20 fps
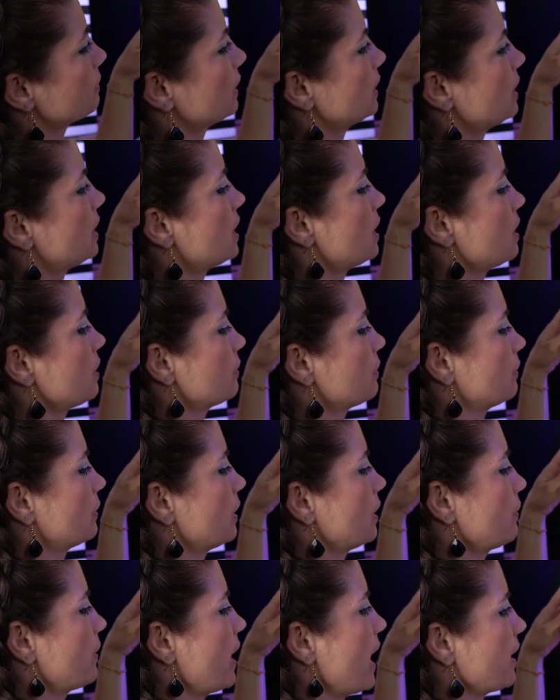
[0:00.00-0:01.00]
really cute.
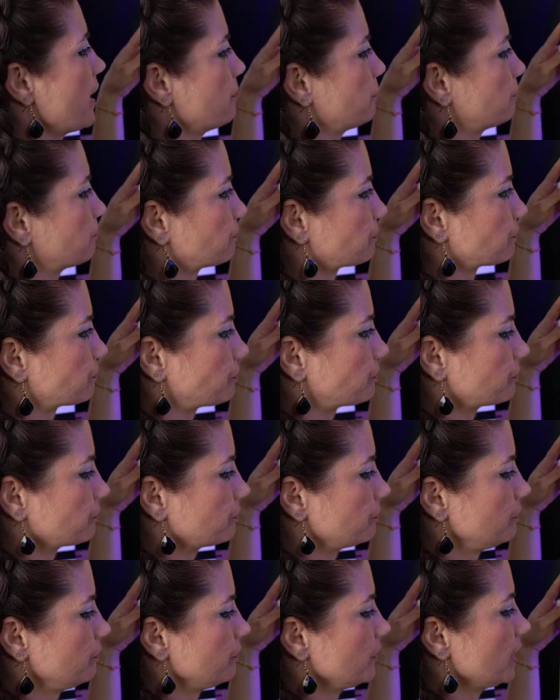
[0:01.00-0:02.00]
Okay,
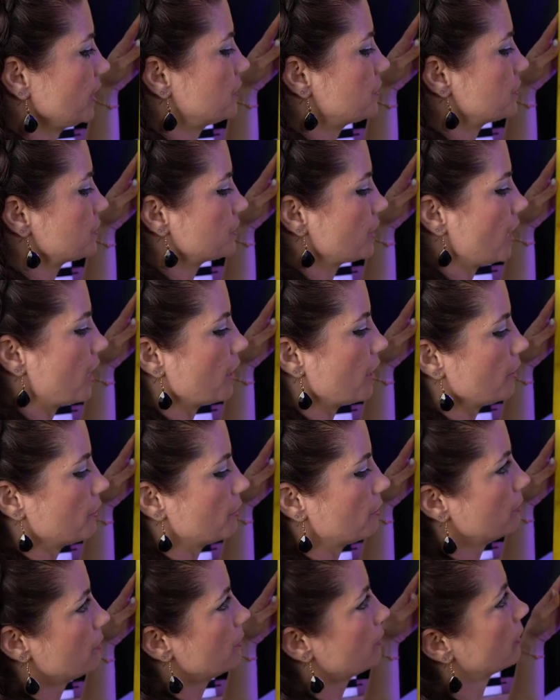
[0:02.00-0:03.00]

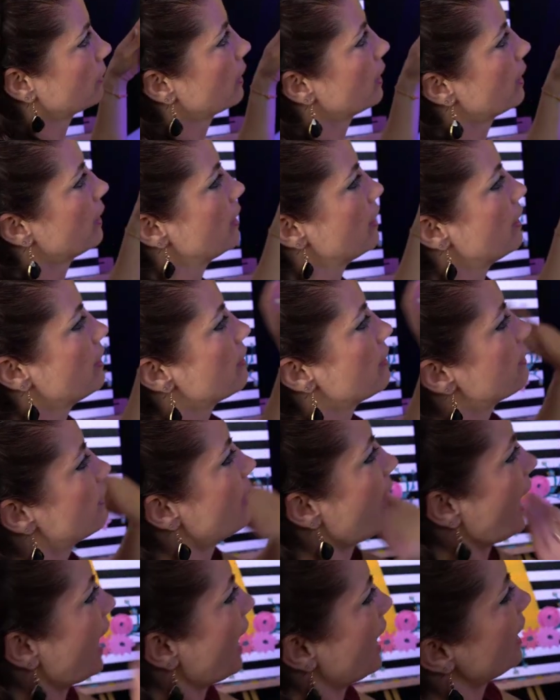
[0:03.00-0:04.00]
so
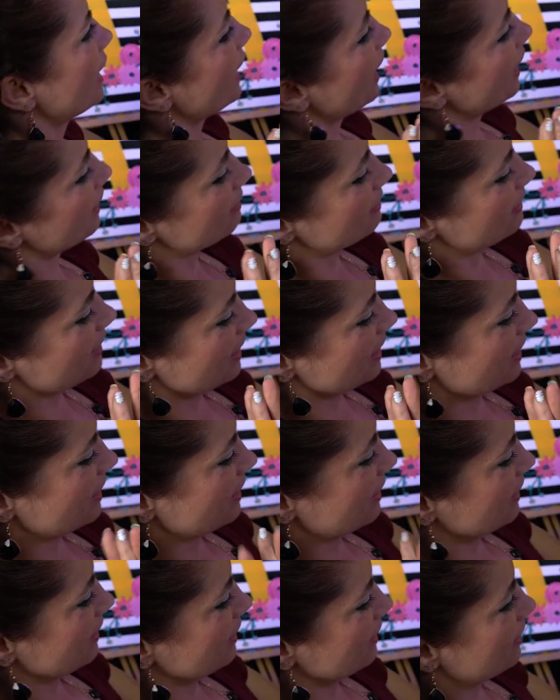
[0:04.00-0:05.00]
that I
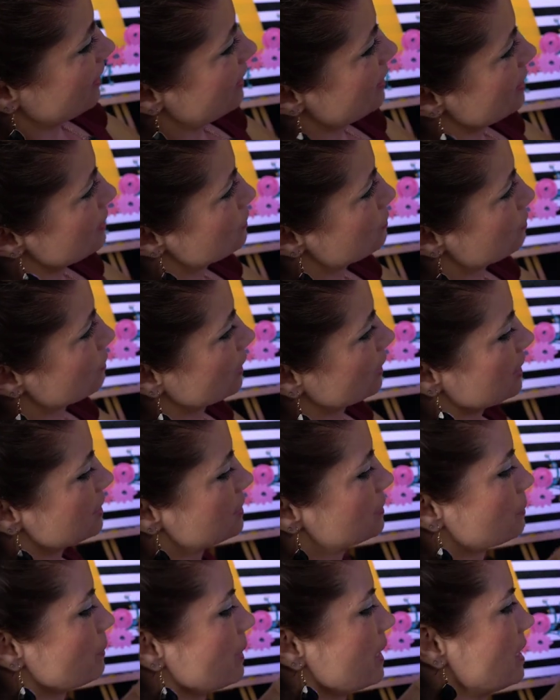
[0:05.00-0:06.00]
think is really
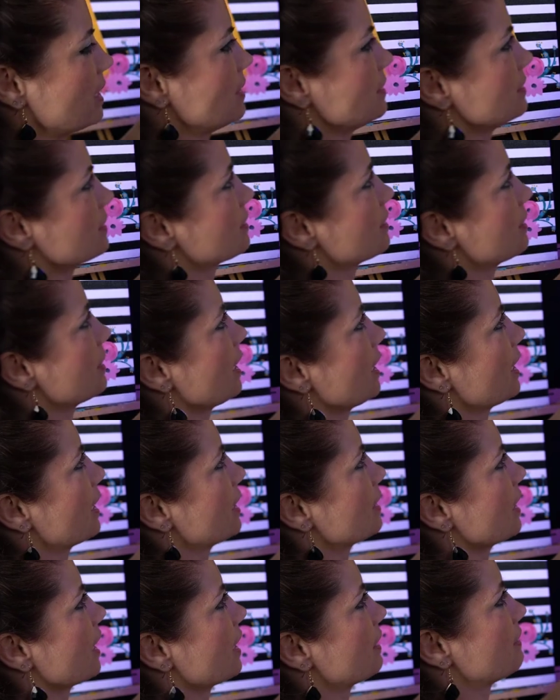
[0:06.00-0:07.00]
sweet
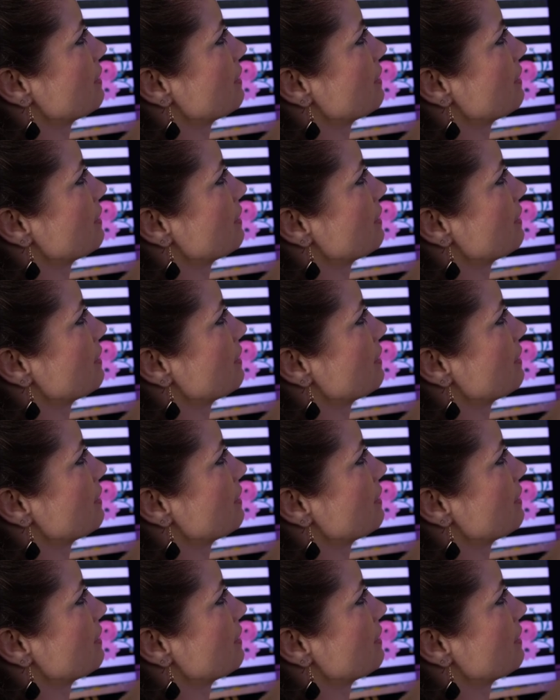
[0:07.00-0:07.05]
and I